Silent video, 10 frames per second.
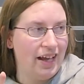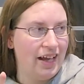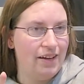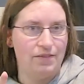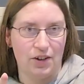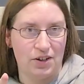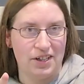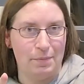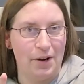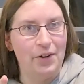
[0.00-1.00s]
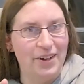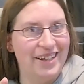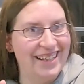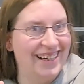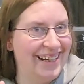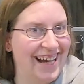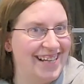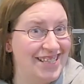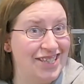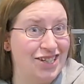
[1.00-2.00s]
of the Karibo
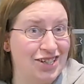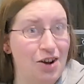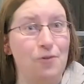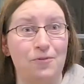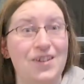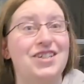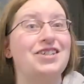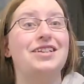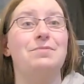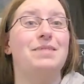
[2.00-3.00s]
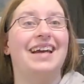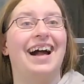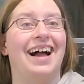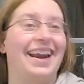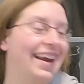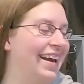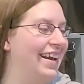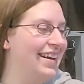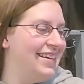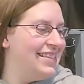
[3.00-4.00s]
has officially begun.
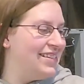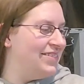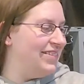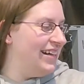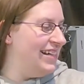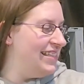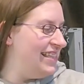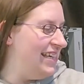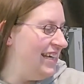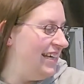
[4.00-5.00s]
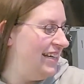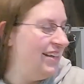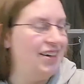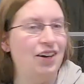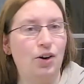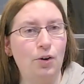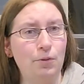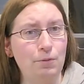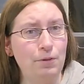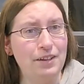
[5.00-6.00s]
So we're gonna see,
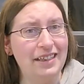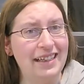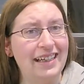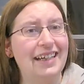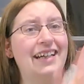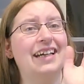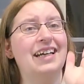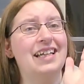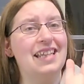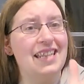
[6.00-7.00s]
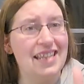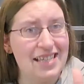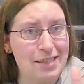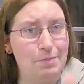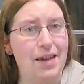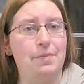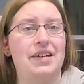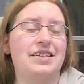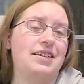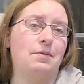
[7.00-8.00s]
hopefully this baby
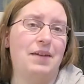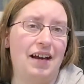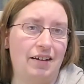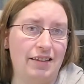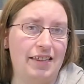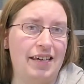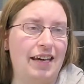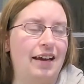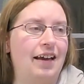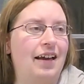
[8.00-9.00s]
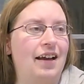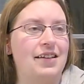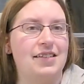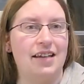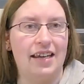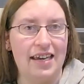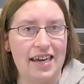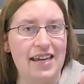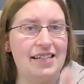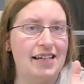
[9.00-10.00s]
is gonna be healthy, it's gonna
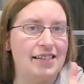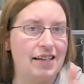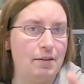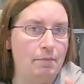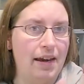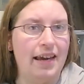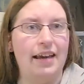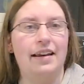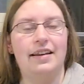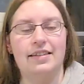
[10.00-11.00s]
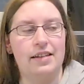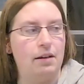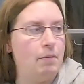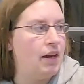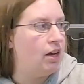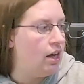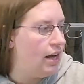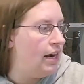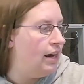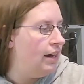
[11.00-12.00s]
eat, it's gonna make it, it's gonna be
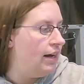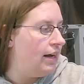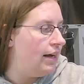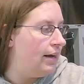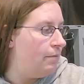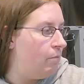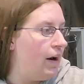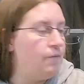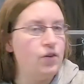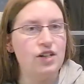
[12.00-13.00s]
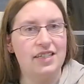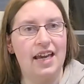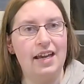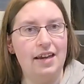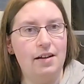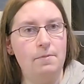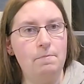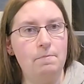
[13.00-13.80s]
good. When I first get him,